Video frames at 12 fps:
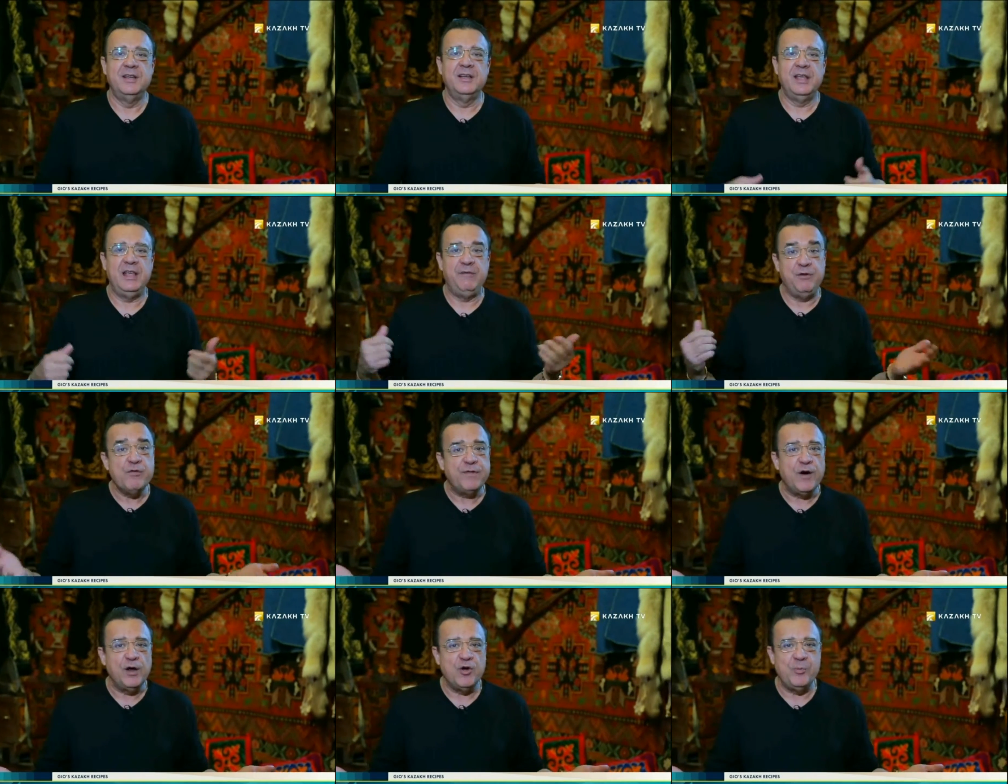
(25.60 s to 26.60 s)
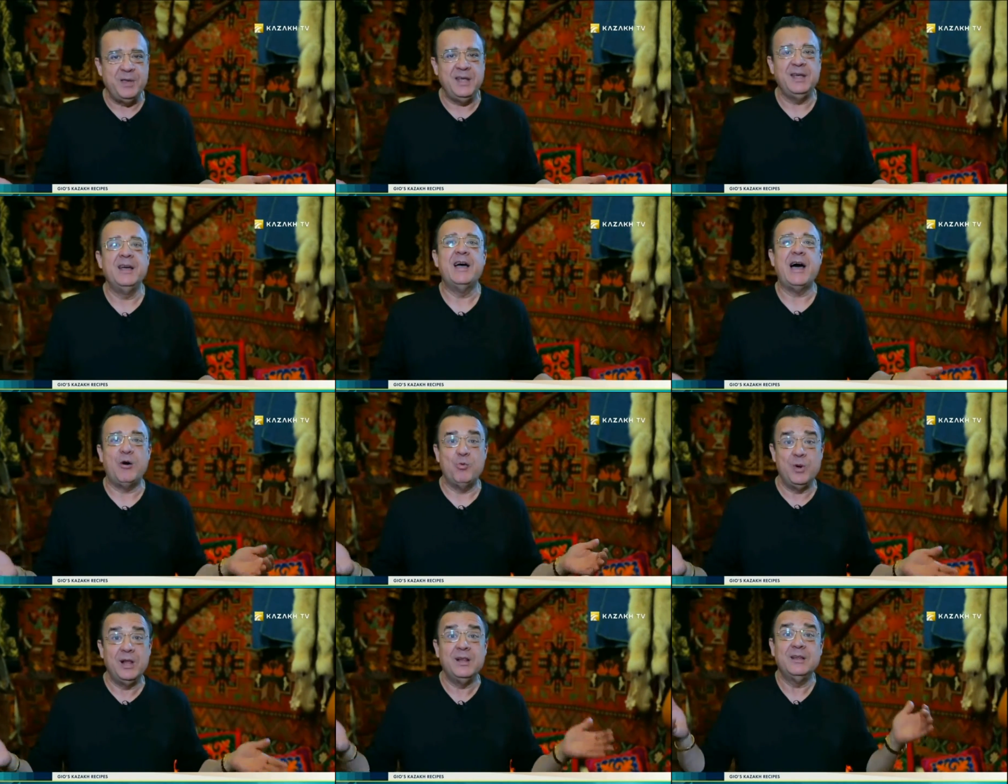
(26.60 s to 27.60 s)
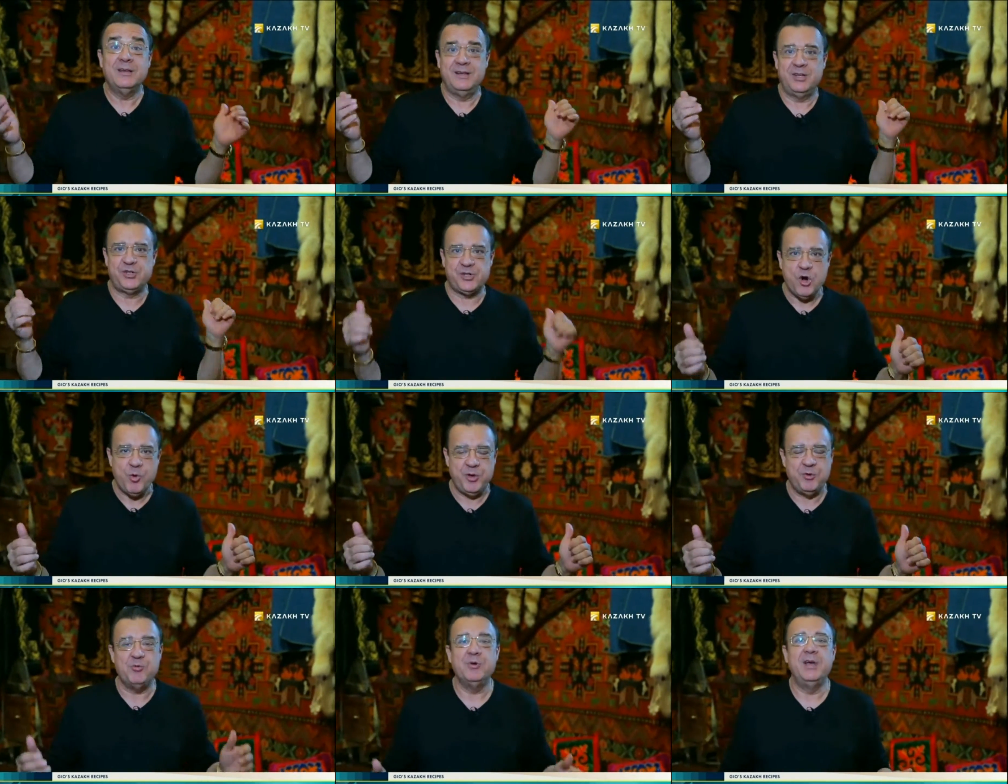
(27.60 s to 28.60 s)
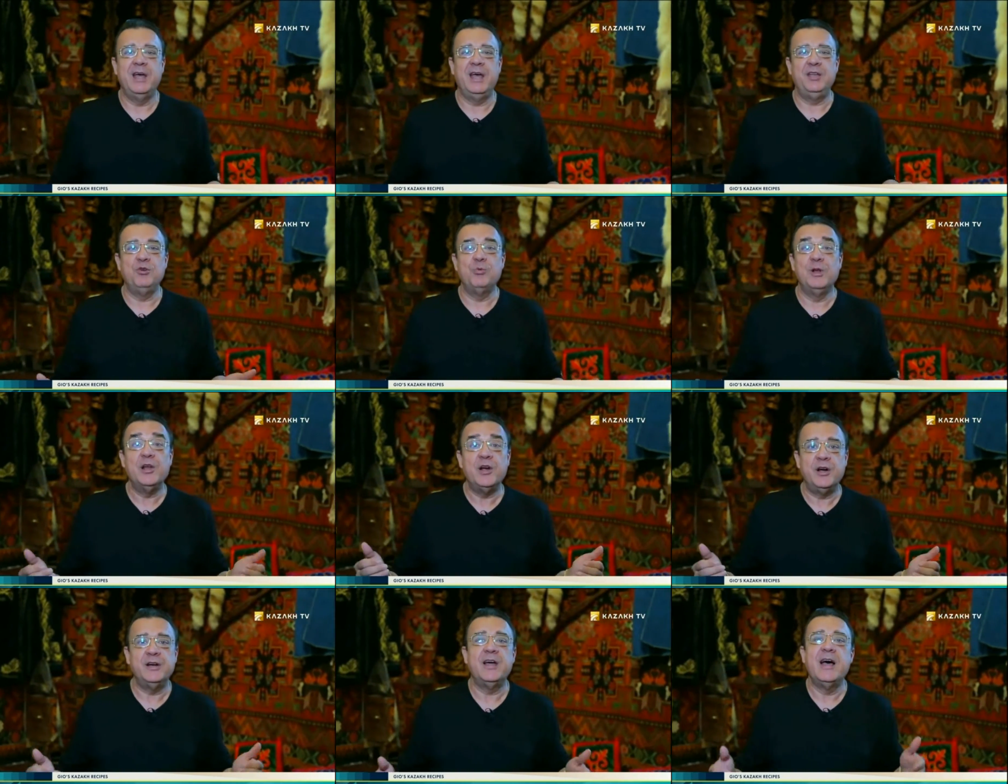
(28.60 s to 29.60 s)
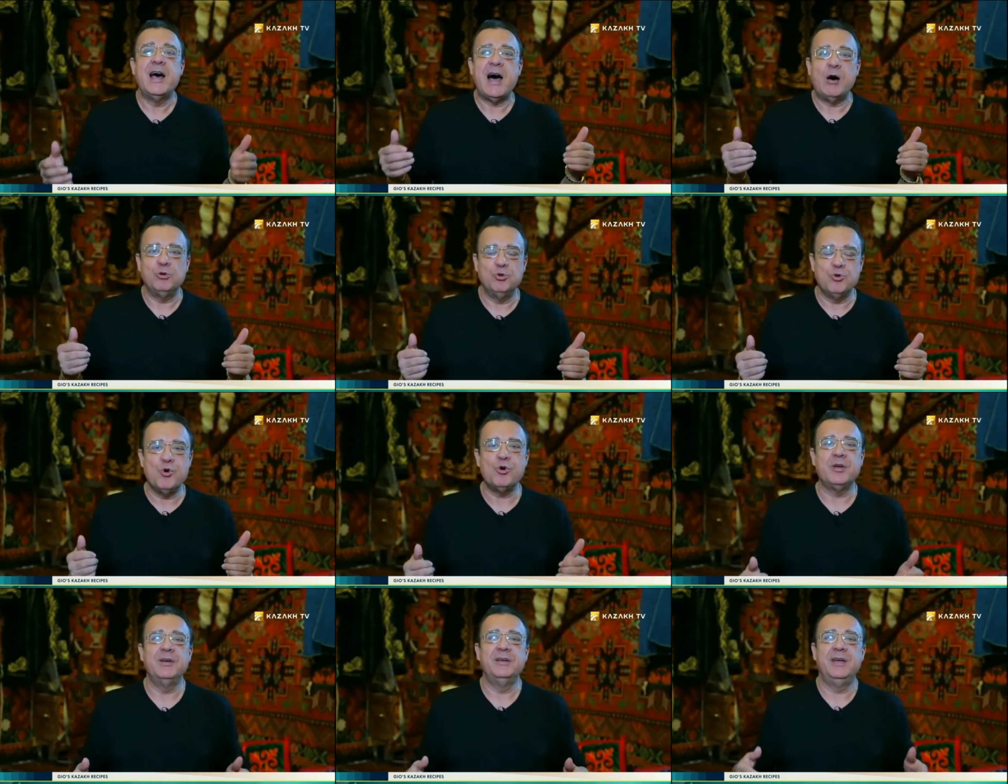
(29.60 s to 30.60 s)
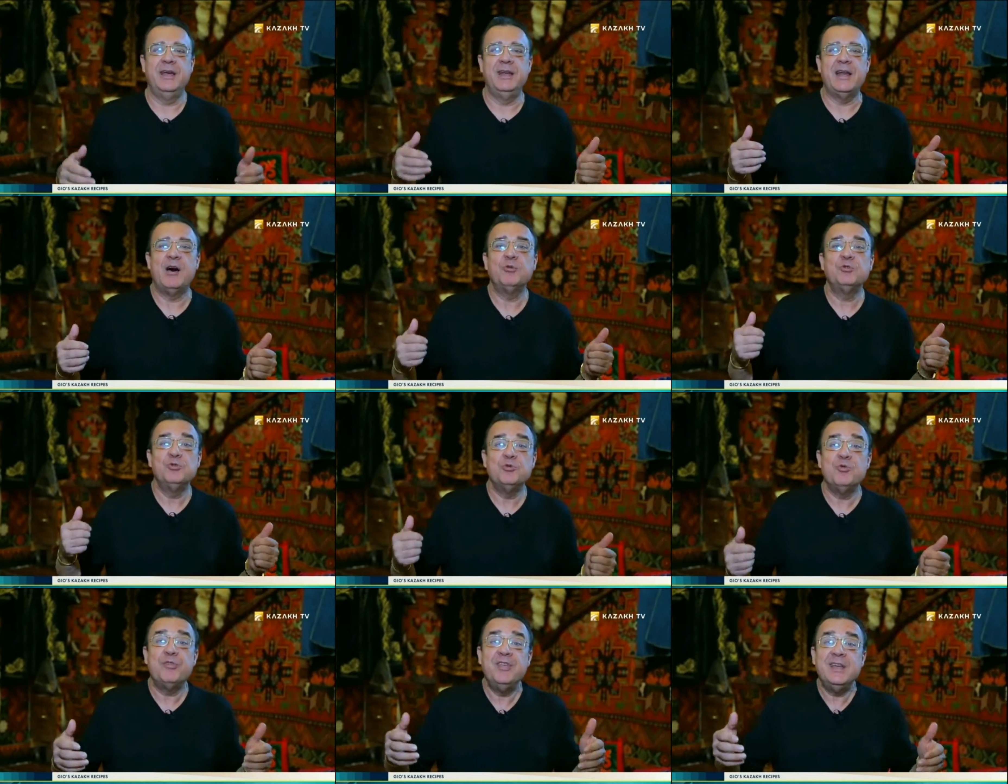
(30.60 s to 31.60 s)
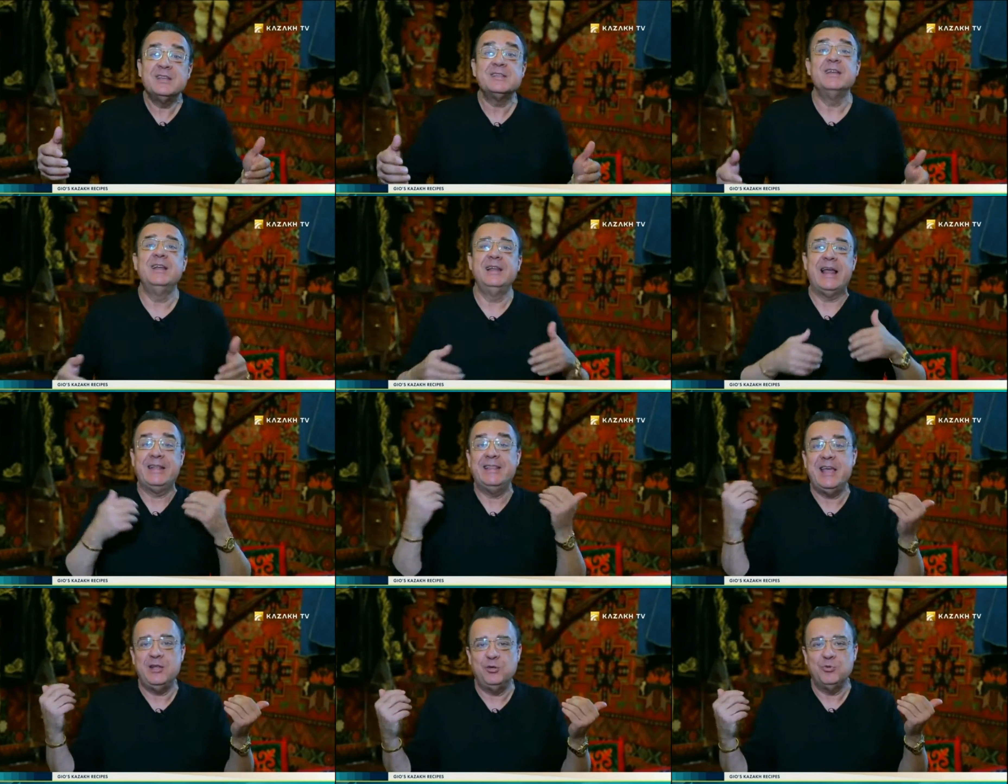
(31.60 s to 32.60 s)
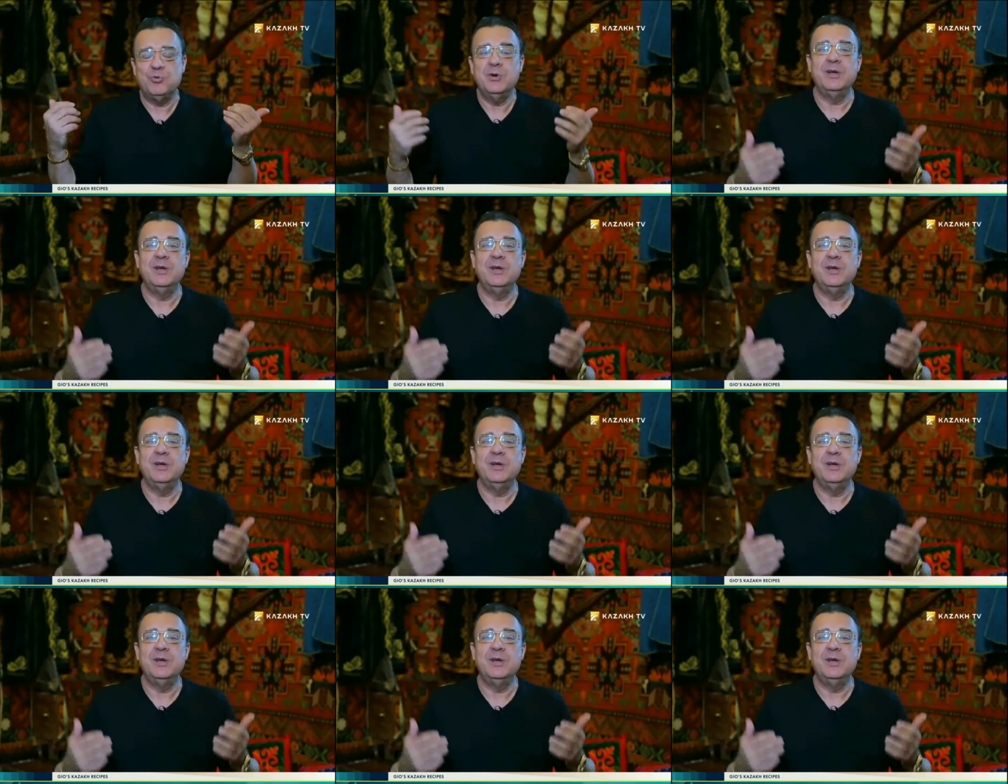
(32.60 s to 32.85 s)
If you follow me, I will show you and you will learn how to cook and how to do things like they do.